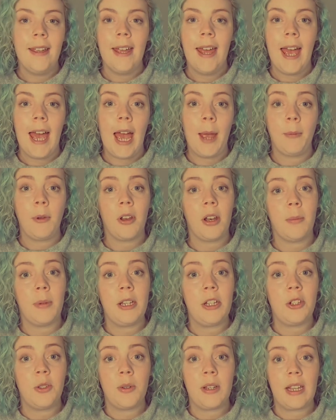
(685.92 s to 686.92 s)
I'm going to be
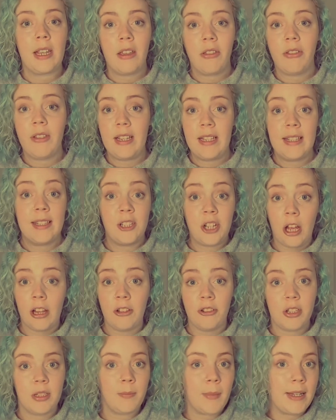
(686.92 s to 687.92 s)
doing these
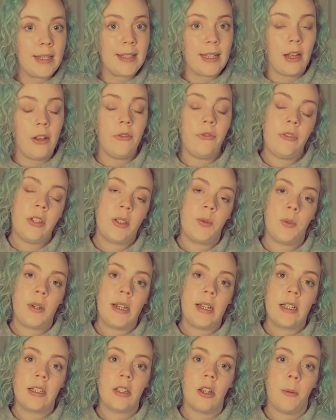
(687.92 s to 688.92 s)
challenges myself this
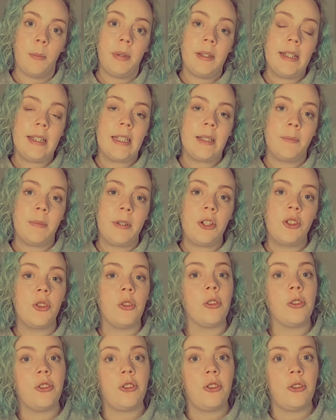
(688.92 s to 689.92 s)
week, so please be
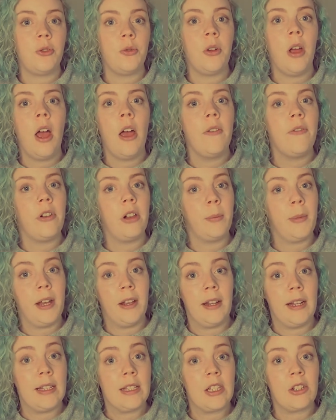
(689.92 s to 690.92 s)
sure to follow me on
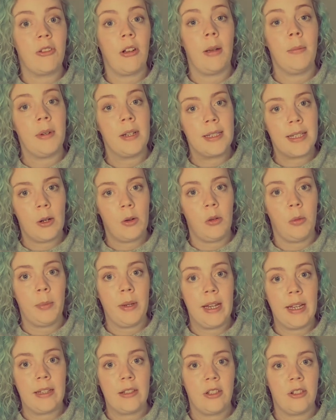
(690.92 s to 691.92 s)
Instagram because I will be
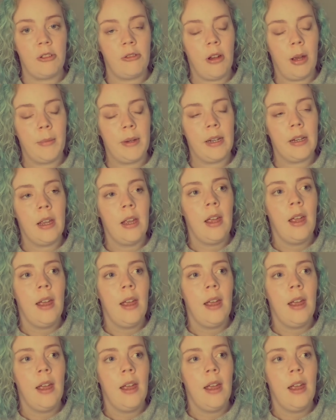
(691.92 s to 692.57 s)
Instagramming.